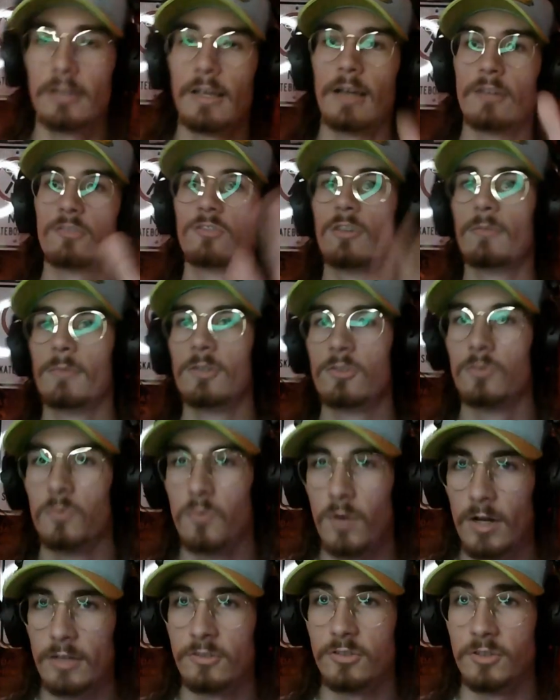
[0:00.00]
you guys so much for
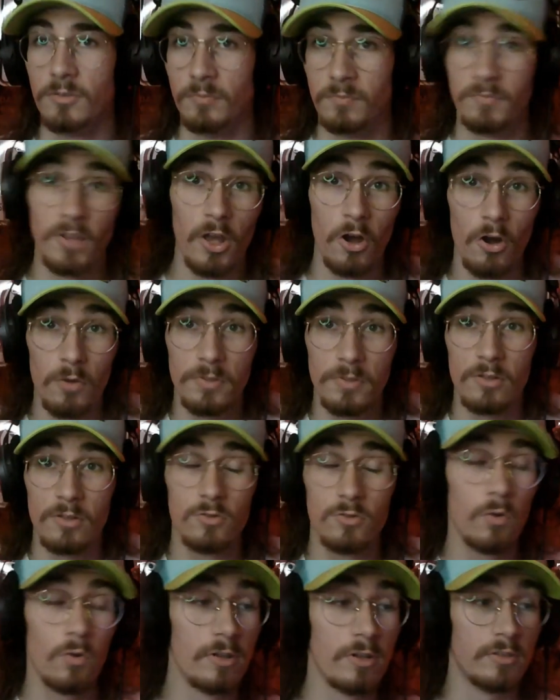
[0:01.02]
watching. I hope you
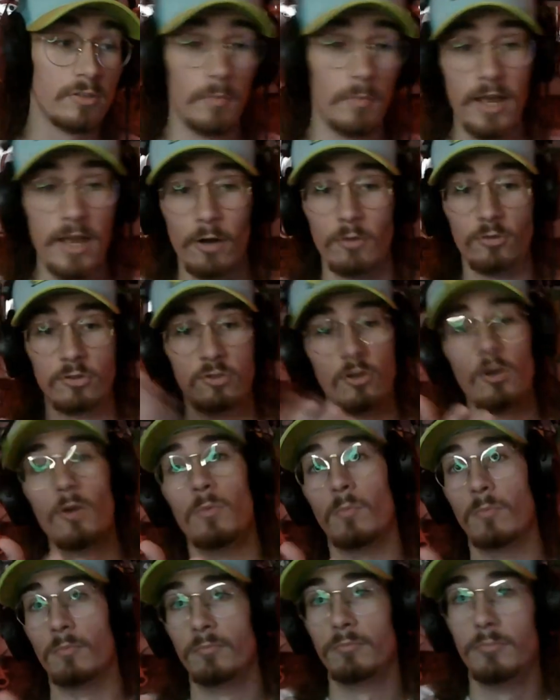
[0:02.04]
enjoyed tomato
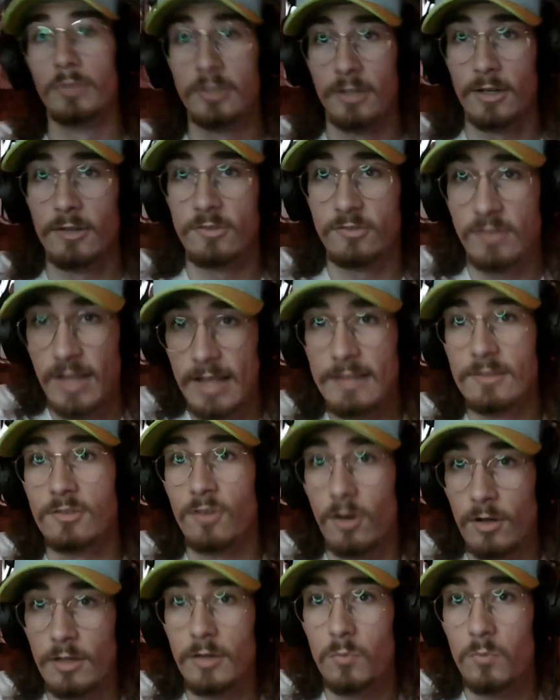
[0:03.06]
soup because that's
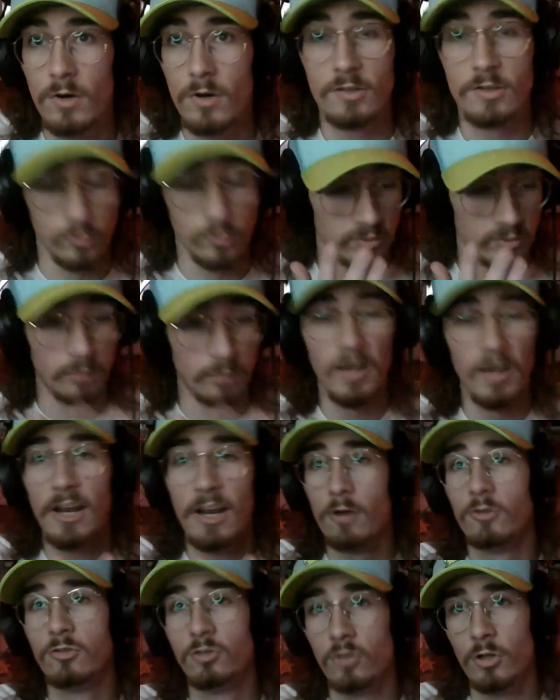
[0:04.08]
all it was
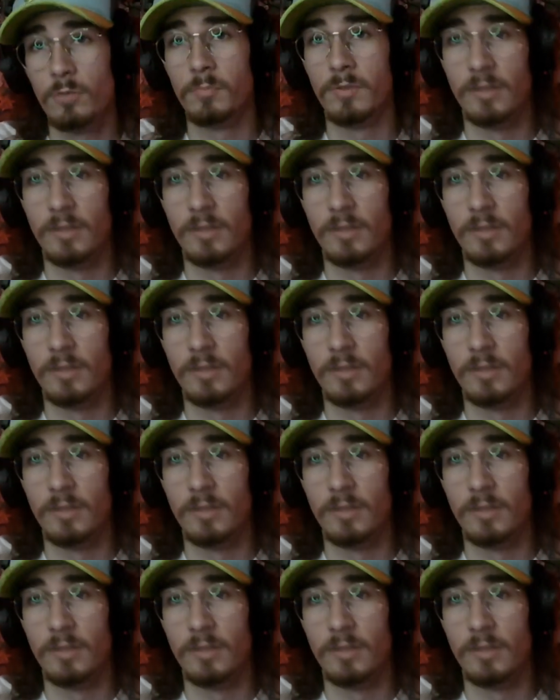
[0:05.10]
tomato soup,